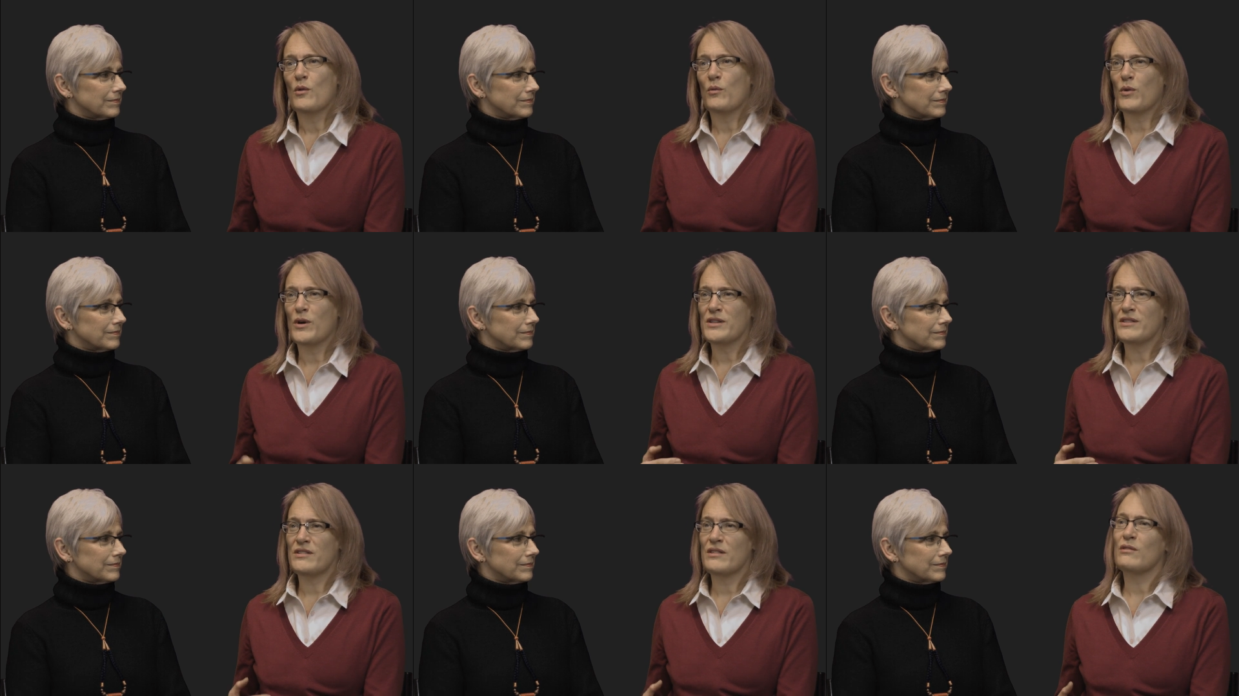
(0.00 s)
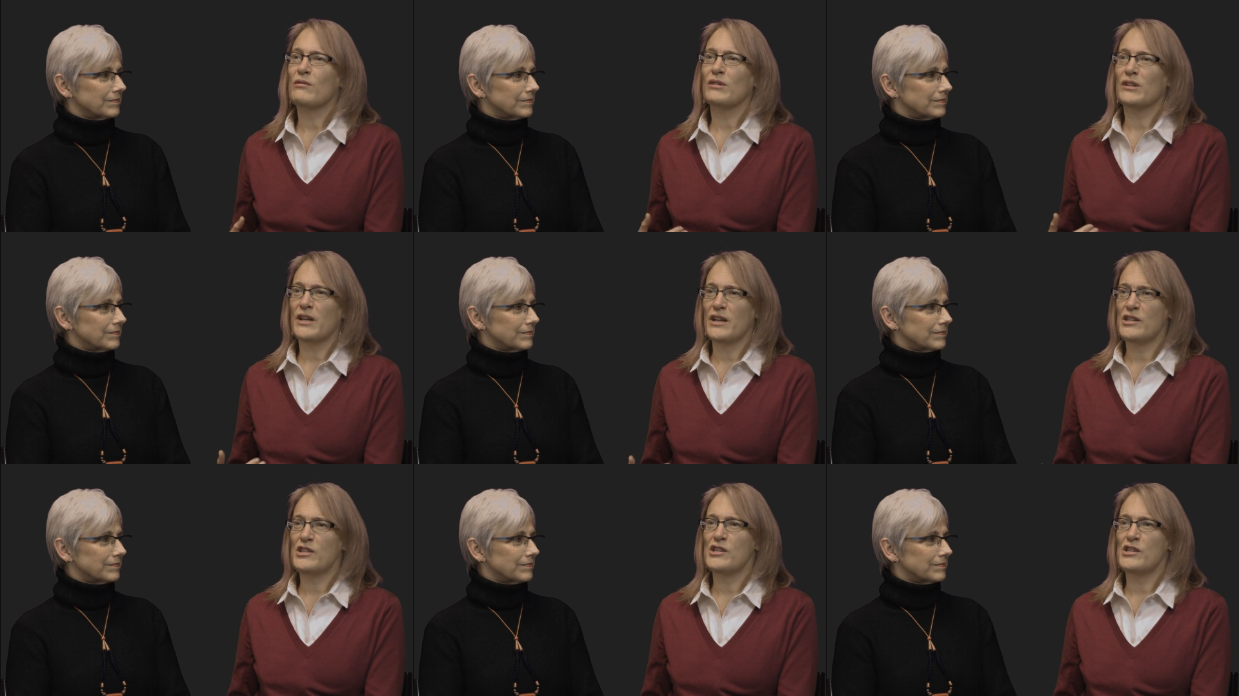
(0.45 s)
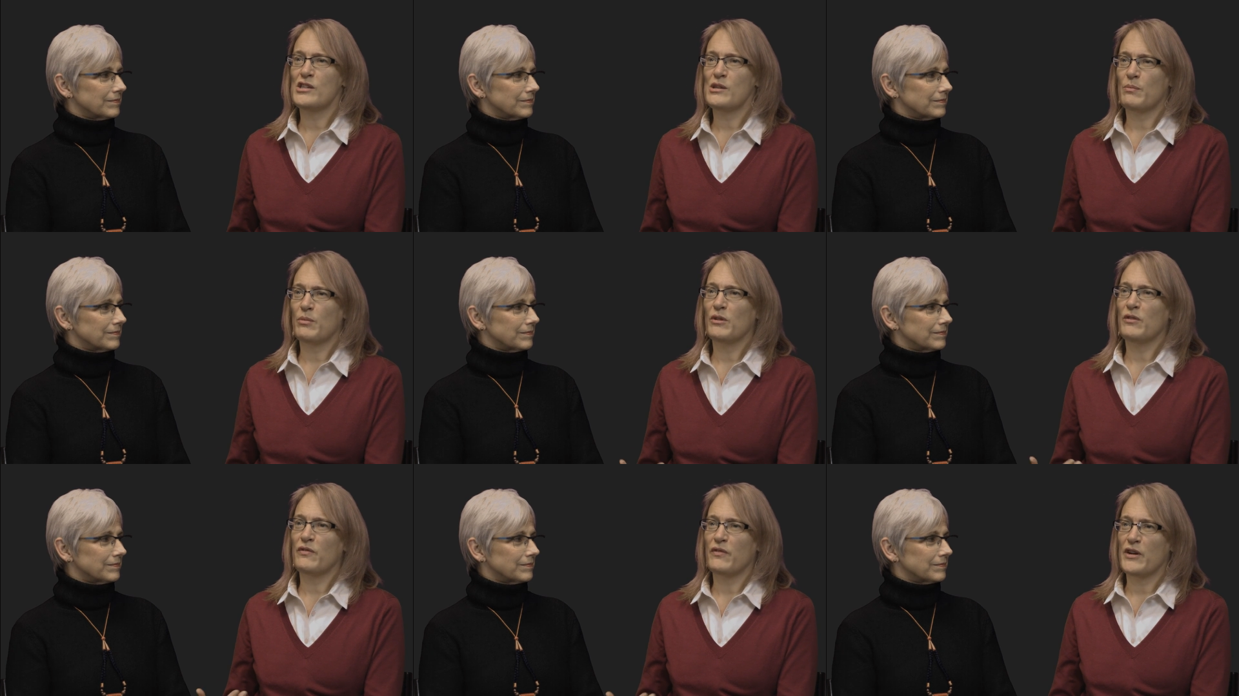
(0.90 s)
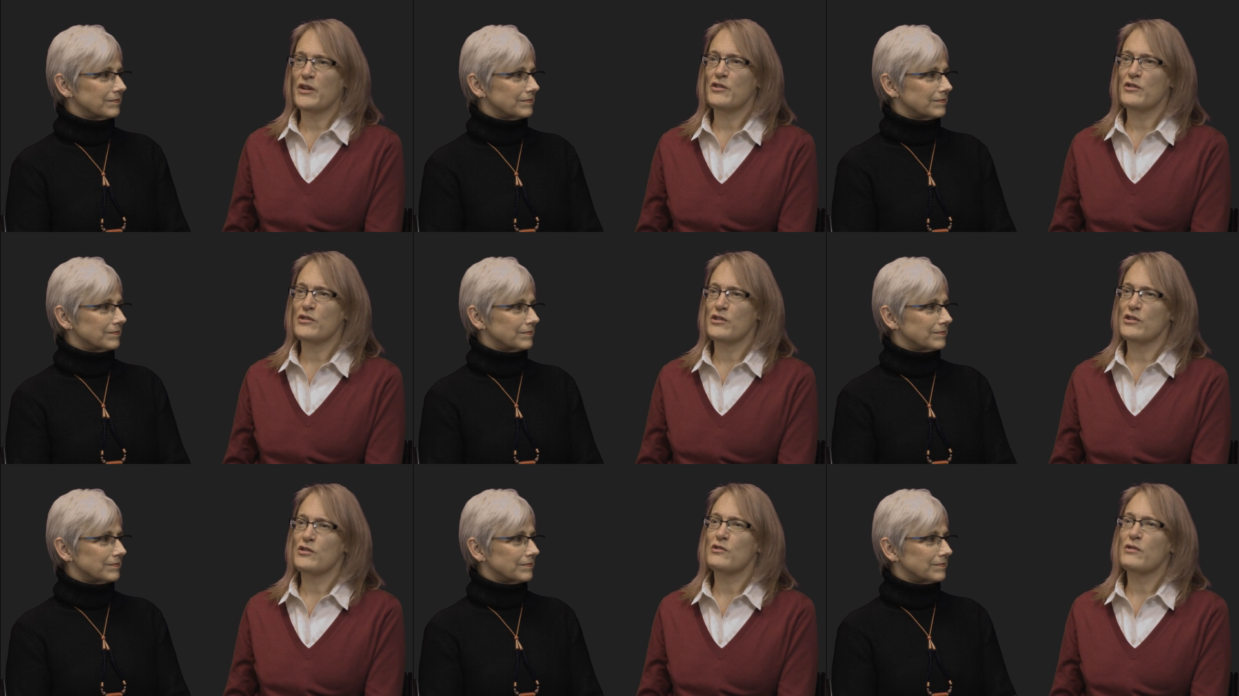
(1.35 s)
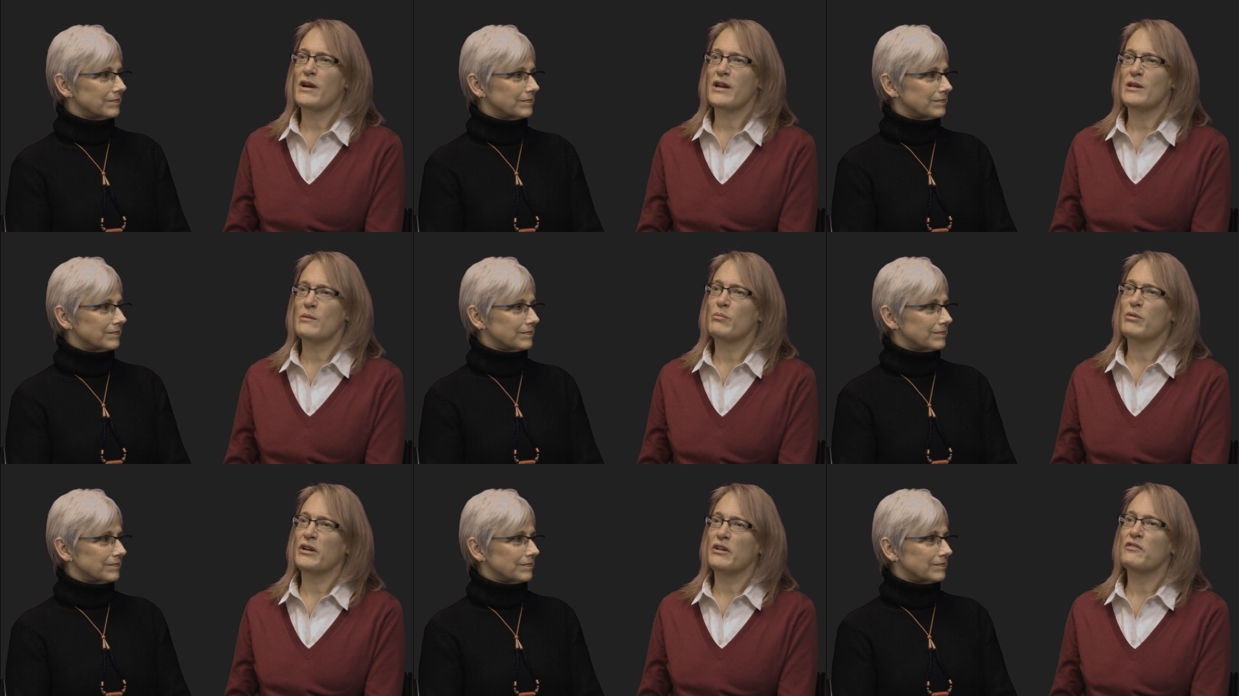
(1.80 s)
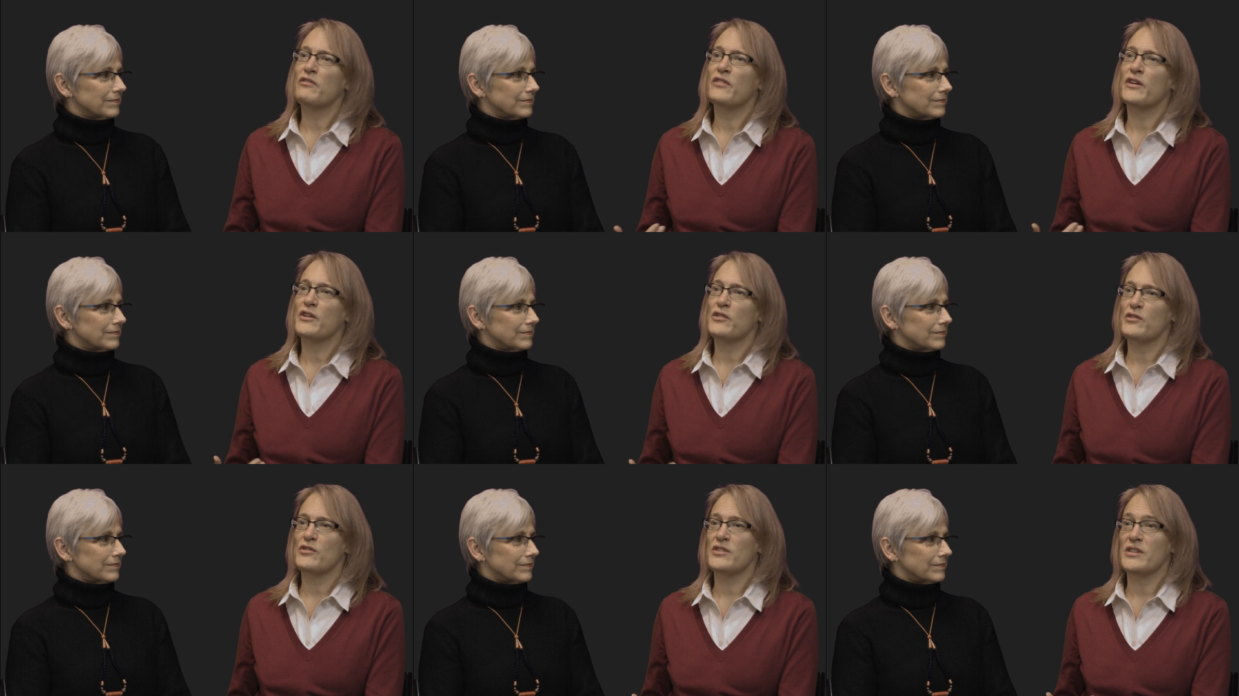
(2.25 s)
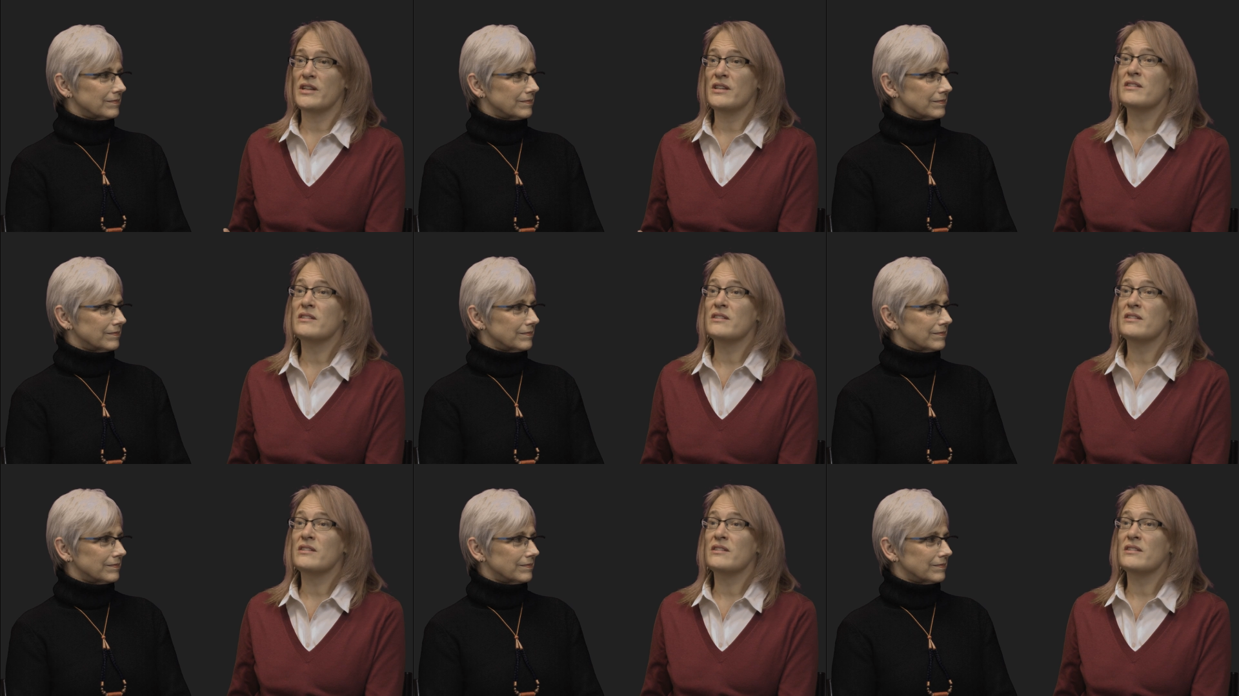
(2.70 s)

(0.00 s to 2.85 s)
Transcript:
Speaker 1: was their relationship with funders and trying to bring funders